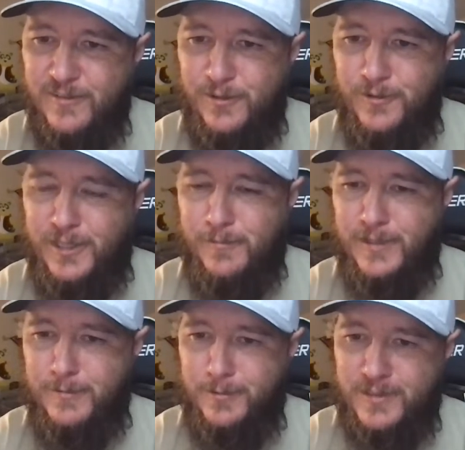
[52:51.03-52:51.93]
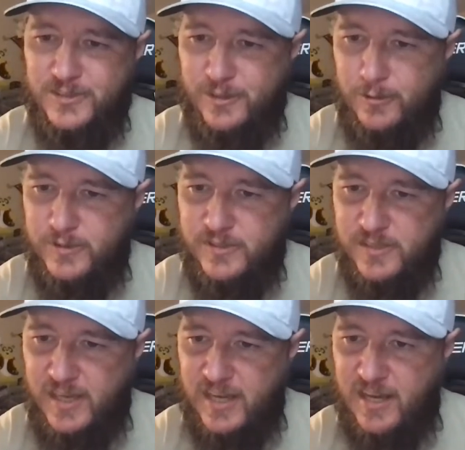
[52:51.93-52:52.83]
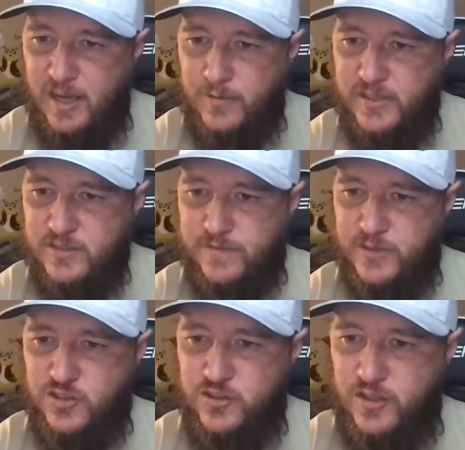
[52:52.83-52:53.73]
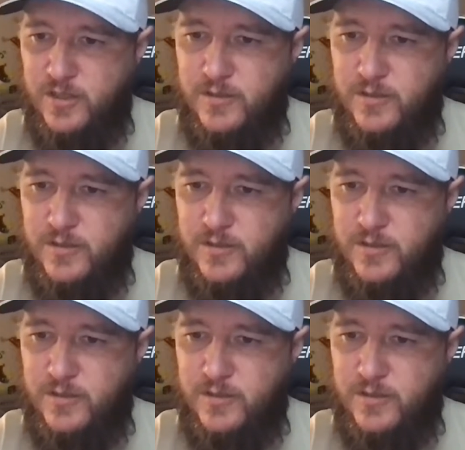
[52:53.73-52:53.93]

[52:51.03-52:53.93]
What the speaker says: know when I might be watching. Always have plans to fish.